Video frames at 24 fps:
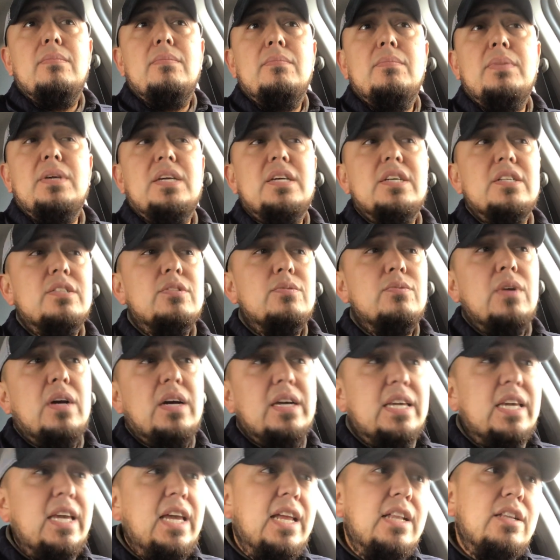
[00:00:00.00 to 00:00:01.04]
Because
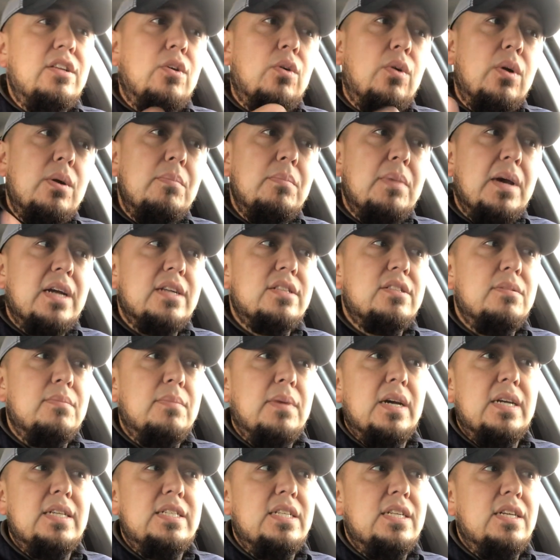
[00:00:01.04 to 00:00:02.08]
again, going back to
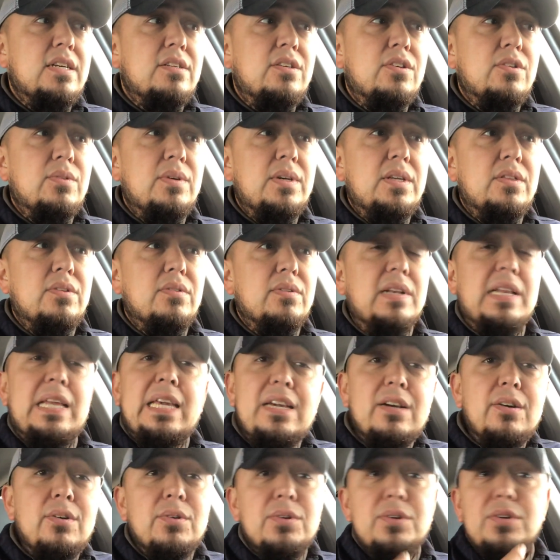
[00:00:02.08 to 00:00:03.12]
my idea, you're either
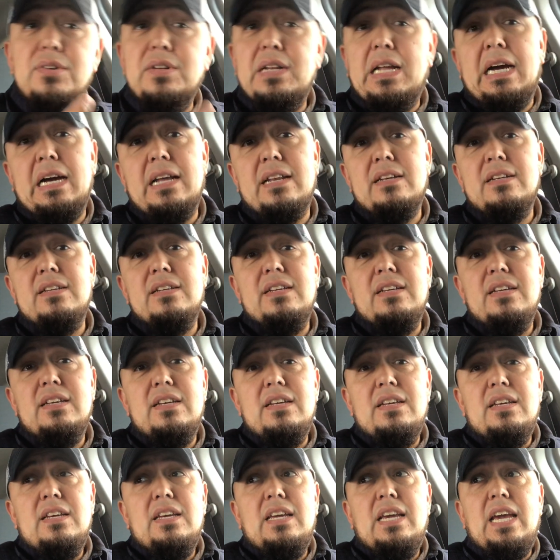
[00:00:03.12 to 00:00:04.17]
legal or you're not.
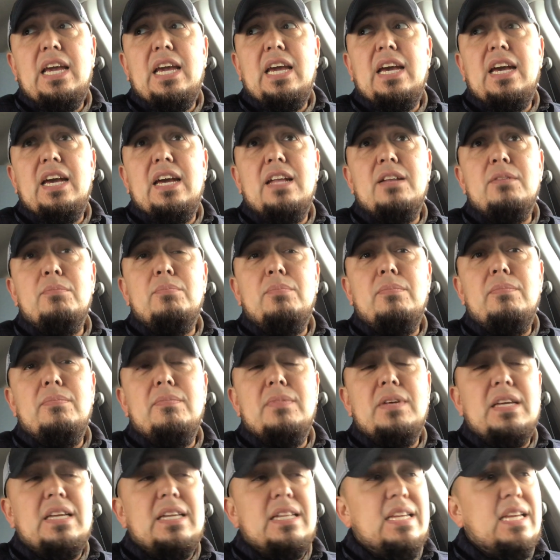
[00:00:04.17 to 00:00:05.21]
And
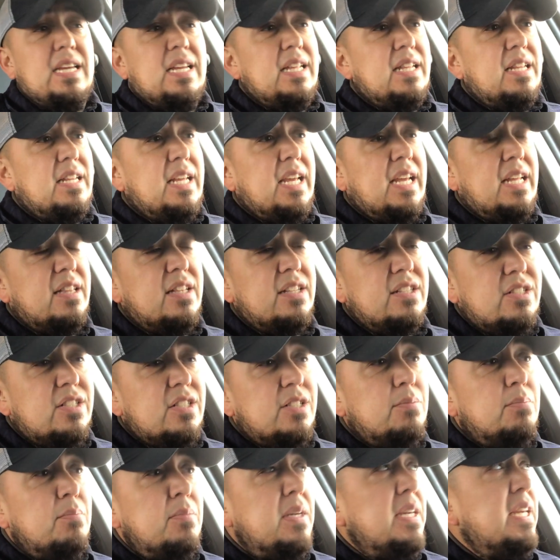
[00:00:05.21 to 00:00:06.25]
this
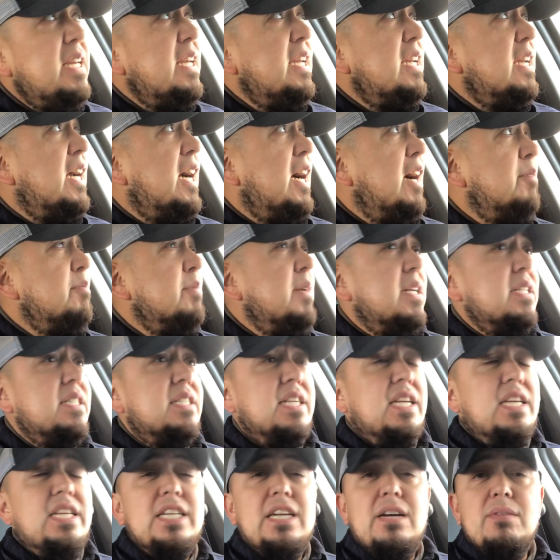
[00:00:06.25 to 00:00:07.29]
is me. I'm not
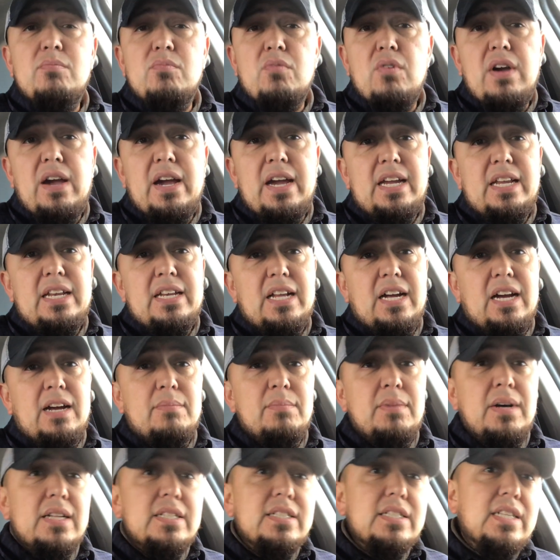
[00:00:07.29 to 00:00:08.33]
saying I'm right. I'm
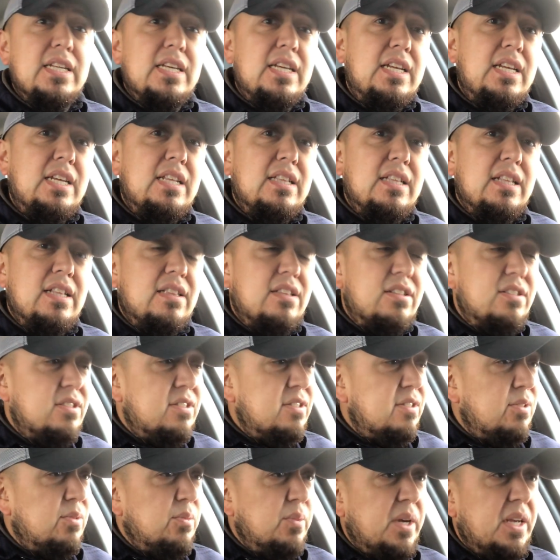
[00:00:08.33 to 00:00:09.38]
not saying that this
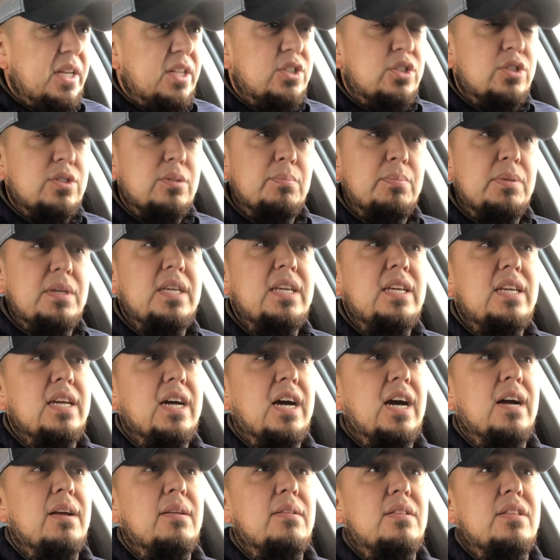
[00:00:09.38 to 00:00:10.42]
is the way it should be.
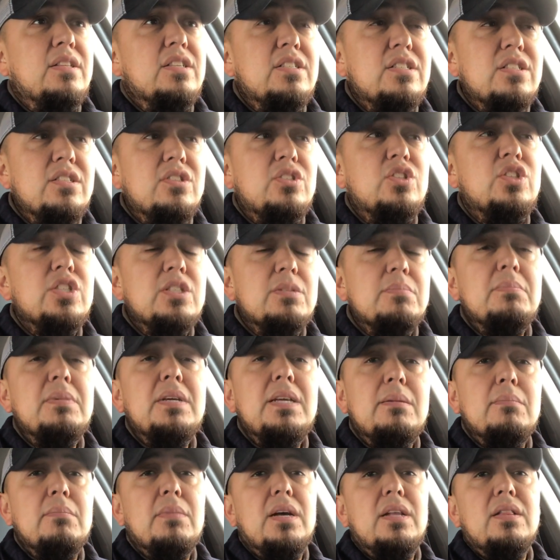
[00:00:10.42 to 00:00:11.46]
This is just me
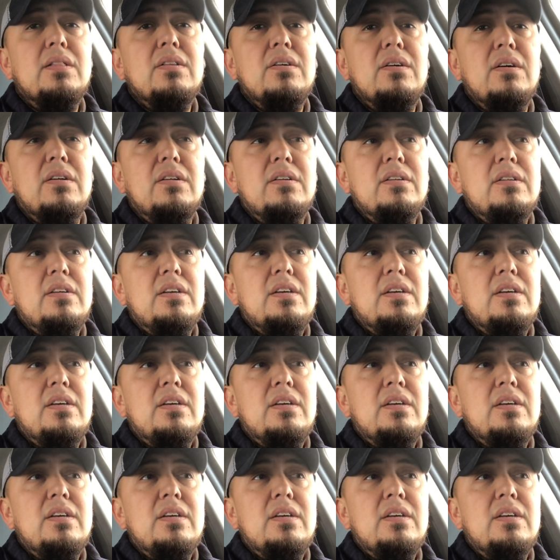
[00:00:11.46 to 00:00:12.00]
and my thought.